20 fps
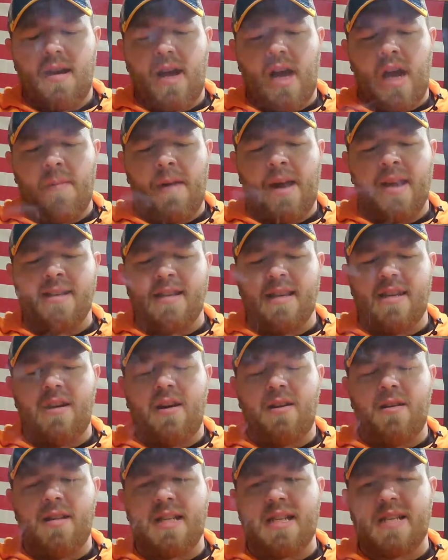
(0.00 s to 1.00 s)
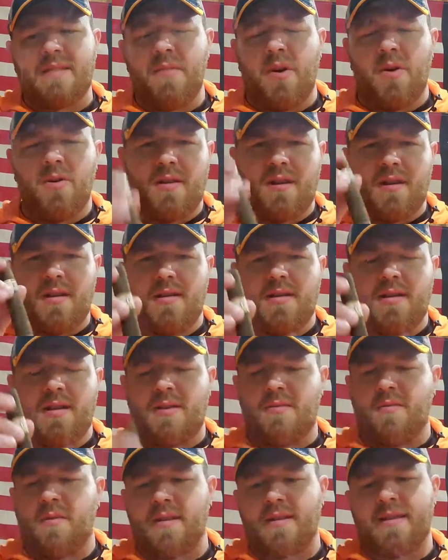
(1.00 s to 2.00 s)
I did already smoke
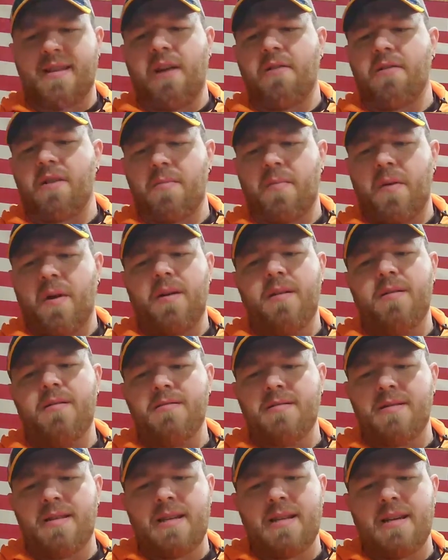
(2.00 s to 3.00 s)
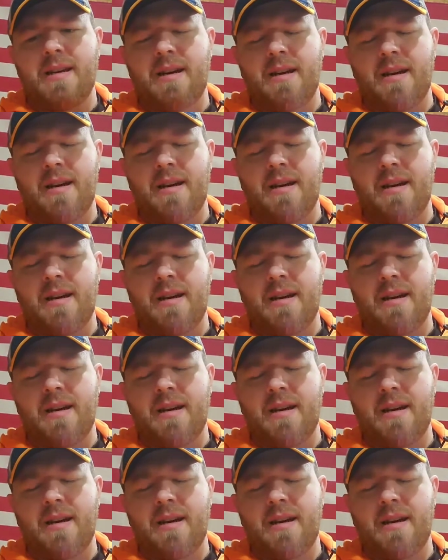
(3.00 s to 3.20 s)
this one's counterpart, the